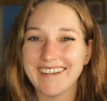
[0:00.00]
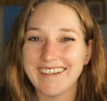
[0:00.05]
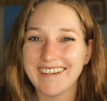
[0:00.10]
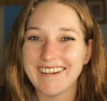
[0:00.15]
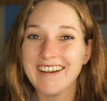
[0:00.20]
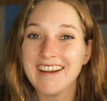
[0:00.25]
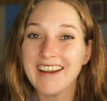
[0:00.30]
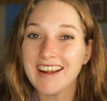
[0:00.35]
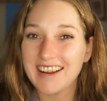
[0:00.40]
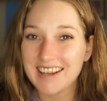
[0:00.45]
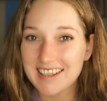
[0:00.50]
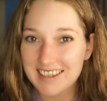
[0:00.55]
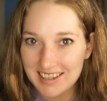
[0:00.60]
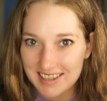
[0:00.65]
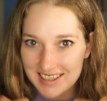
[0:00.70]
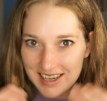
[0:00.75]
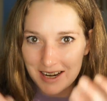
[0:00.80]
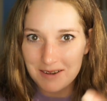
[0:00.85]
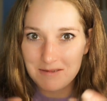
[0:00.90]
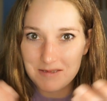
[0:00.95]
It's the
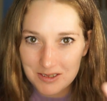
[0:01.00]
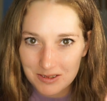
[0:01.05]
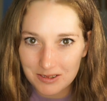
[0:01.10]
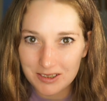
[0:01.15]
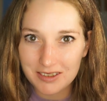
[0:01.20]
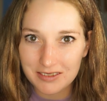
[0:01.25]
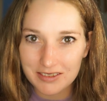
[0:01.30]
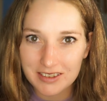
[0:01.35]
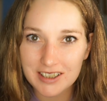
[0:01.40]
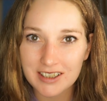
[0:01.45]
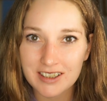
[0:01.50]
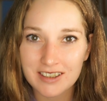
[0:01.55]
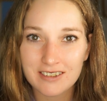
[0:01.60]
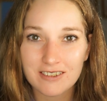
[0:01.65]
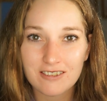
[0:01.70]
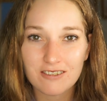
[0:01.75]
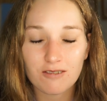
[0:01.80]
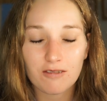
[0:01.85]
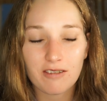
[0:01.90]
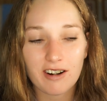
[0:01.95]
same sort of thing.
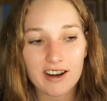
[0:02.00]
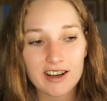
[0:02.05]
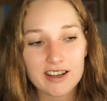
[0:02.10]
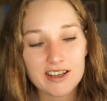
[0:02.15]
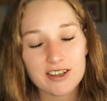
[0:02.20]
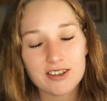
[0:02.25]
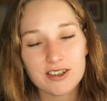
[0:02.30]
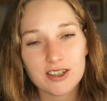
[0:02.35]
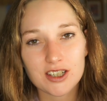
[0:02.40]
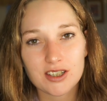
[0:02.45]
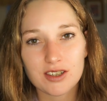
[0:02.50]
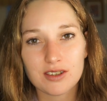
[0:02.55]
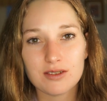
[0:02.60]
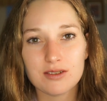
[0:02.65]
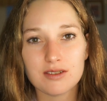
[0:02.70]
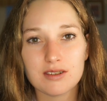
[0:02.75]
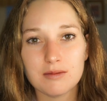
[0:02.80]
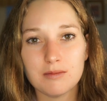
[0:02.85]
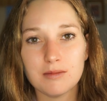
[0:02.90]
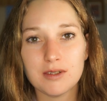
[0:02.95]
Why are you
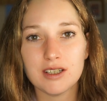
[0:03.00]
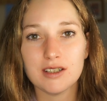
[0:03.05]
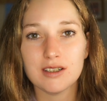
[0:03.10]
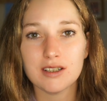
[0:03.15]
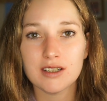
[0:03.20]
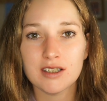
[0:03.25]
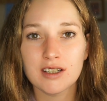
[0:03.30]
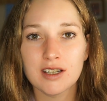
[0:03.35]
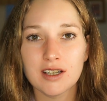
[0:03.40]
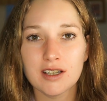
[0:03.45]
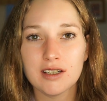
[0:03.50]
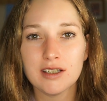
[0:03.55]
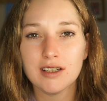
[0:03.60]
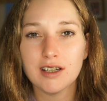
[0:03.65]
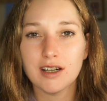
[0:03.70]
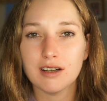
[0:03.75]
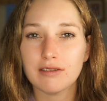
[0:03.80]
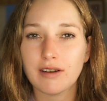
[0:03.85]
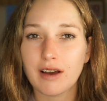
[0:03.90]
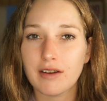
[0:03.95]
accusing me
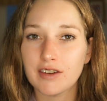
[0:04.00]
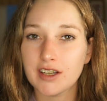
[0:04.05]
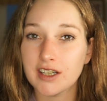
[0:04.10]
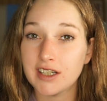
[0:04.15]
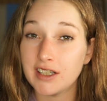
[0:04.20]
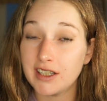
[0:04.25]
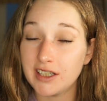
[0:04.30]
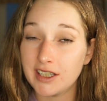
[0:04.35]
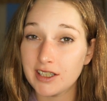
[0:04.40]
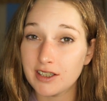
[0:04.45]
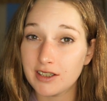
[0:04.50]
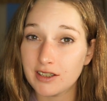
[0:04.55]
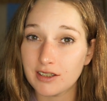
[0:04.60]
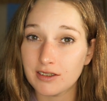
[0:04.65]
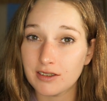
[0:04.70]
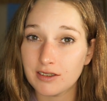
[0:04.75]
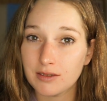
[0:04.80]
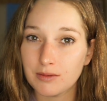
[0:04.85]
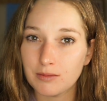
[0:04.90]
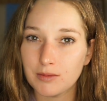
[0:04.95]
of having an
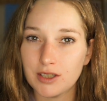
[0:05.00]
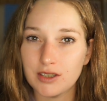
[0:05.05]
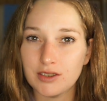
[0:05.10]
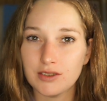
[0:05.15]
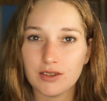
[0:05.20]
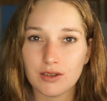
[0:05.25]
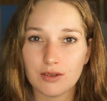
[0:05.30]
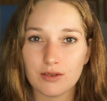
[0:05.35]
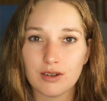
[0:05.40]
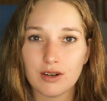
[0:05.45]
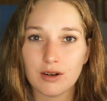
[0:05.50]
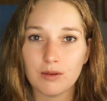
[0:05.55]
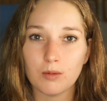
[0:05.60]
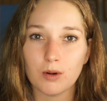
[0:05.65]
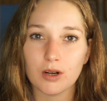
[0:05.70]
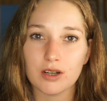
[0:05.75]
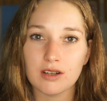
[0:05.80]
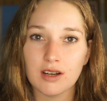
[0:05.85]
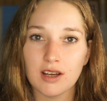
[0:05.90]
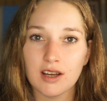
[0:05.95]
ego when you don't know
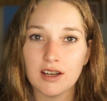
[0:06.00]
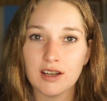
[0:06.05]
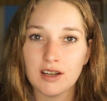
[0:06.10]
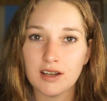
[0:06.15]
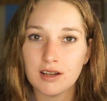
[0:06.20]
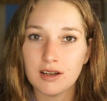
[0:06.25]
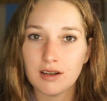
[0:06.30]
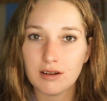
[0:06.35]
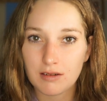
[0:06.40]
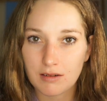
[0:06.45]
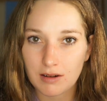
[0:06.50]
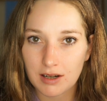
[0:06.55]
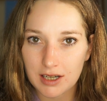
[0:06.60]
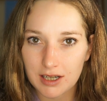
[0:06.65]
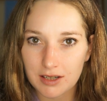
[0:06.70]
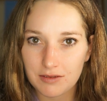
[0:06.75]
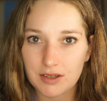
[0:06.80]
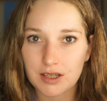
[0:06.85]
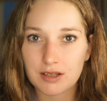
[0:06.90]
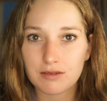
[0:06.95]
what
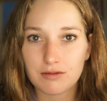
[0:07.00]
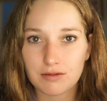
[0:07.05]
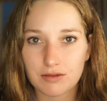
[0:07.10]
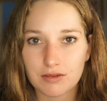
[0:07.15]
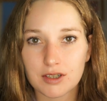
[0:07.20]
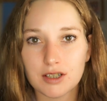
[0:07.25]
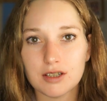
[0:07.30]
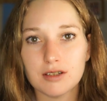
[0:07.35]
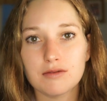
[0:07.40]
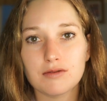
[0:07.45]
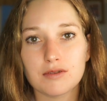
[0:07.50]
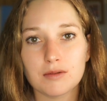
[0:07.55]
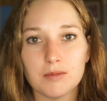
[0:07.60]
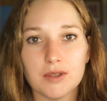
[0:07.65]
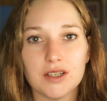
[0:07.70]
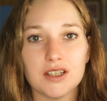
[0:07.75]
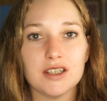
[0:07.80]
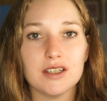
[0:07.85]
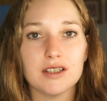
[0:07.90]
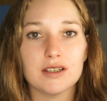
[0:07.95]
living free from
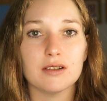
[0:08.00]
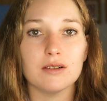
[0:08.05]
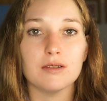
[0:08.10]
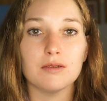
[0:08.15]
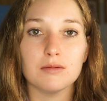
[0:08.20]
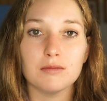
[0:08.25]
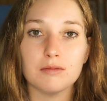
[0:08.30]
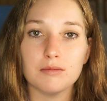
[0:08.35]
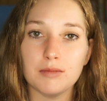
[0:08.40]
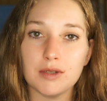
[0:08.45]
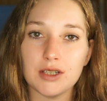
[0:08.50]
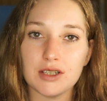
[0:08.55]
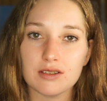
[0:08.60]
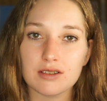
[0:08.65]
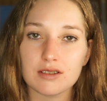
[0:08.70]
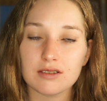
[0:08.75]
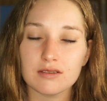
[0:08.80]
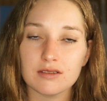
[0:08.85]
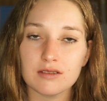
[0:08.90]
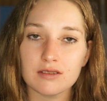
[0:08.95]
the ego means?